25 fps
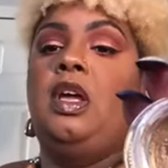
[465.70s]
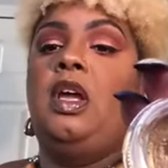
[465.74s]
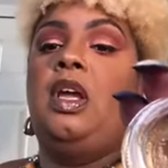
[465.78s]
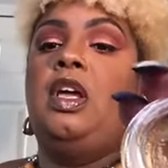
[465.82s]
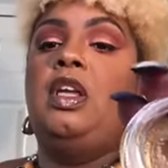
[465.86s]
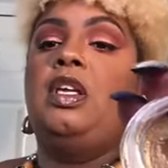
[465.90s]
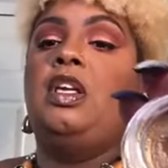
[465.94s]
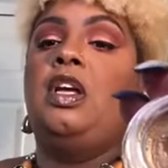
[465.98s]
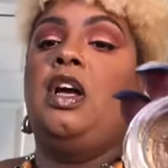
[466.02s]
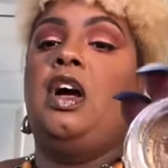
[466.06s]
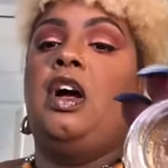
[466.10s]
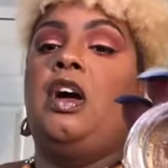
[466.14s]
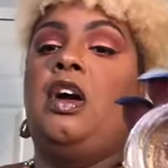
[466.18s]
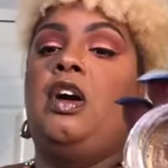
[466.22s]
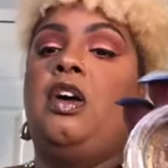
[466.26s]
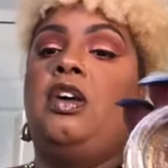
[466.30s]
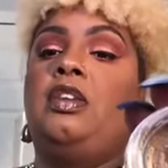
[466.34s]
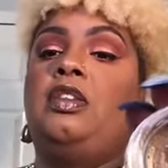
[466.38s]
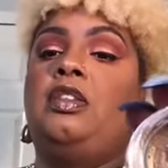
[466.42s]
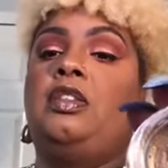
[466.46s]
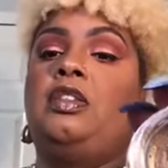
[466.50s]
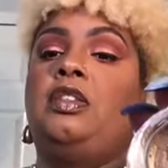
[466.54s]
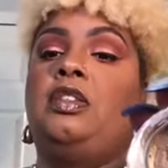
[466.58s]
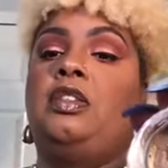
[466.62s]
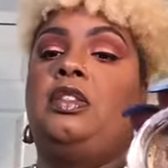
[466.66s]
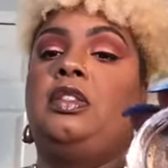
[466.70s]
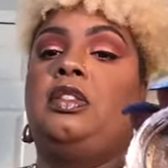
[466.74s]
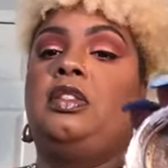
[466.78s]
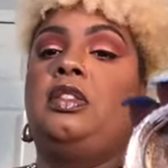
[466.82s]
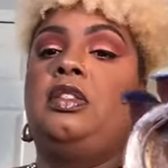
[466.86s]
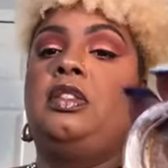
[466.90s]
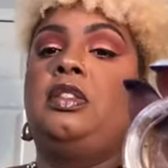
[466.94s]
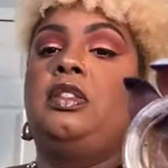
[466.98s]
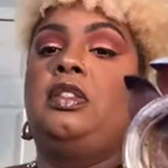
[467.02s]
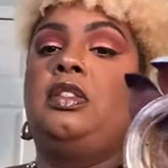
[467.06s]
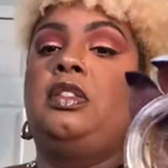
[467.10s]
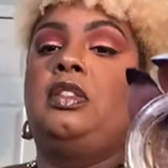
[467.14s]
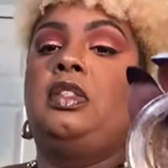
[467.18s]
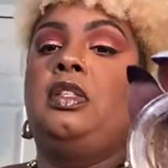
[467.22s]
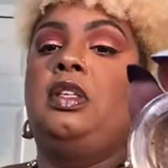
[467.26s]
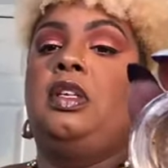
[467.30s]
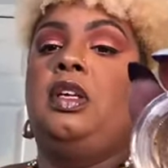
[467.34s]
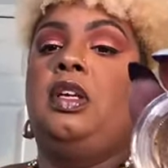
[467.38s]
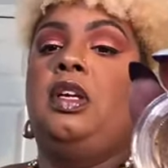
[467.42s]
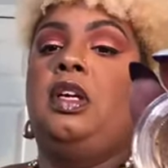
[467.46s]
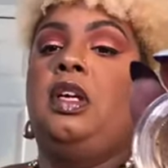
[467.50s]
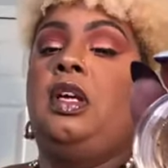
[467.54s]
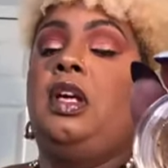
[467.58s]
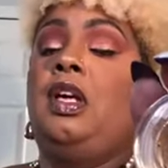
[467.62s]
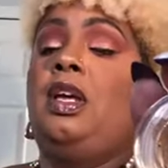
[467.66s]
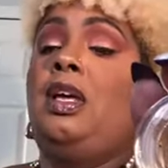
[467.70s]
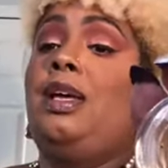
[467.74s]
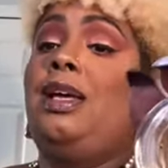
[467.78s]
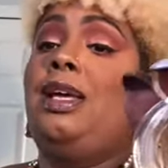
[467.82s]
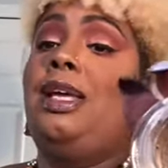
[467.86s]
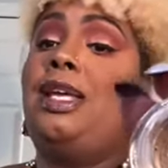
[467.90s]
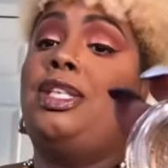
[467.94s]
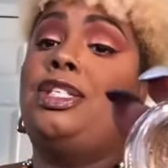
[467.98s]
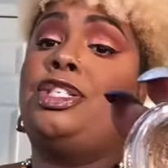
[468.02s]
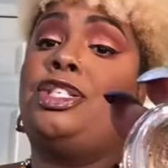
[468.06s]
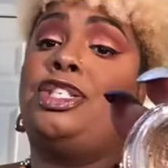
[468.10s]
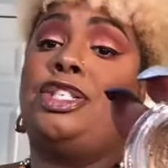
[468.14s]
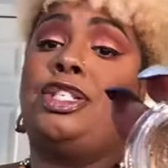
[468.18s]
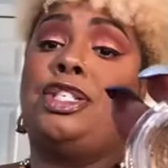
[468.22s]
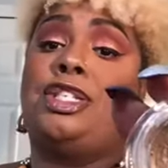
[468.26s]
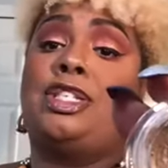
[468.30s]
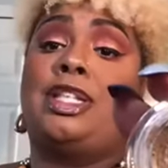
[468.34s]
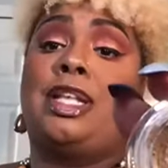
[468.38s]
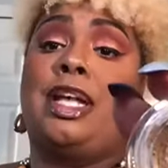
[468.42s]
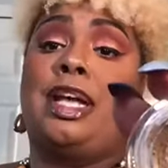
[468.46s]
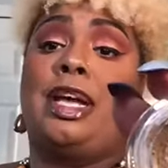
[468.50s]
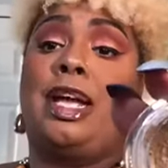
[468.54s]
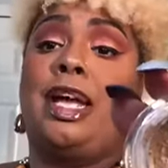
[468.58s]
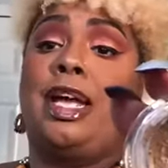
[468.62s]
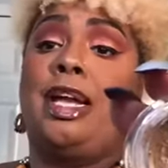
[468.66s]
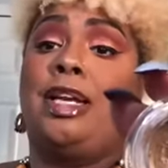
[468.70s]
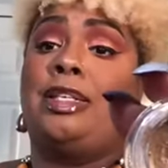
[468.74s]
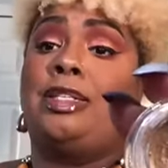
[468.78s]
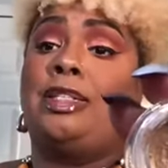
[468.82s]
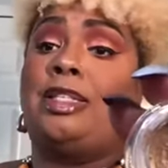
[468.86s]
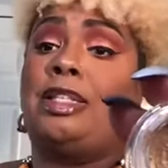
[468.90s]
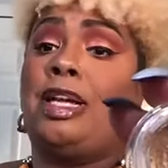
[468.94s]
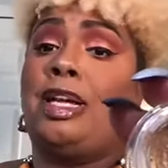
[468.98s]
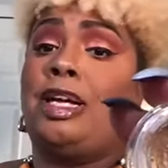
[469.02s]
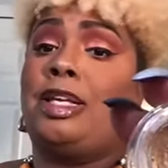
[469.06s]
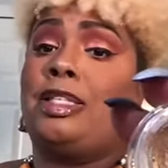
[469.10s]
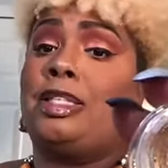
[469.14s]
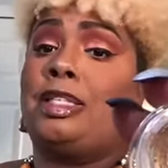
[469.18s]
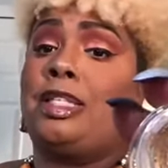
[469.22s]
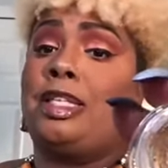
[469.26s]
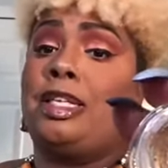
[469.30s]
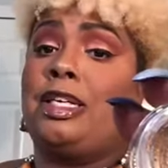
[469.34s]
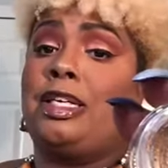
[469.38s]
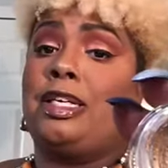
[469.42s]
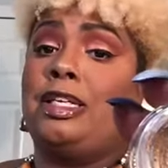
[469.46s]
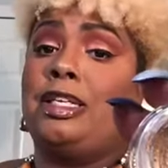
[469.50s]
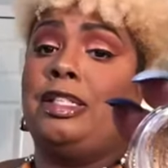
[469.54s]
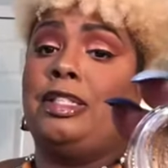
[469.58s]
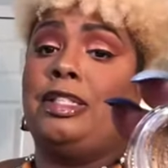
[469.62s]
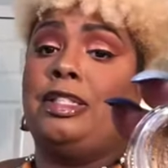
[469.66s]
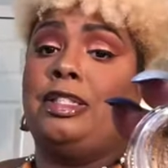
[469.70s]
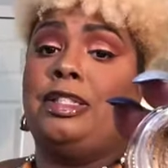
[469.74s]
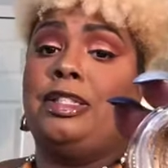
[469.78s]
Y'all, it's just like Anastasia.